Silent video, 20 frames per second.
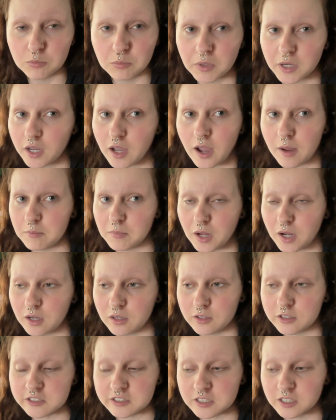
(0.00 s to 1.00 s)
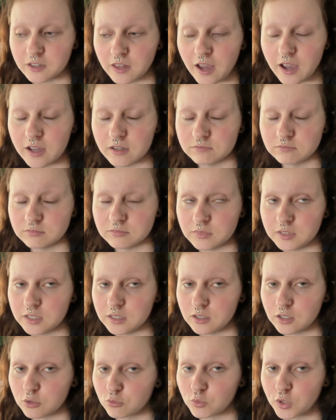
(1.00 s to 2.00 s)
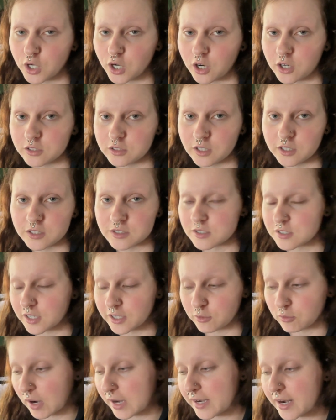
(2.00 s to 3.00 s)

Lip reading: but I'm not listing that regardless, like right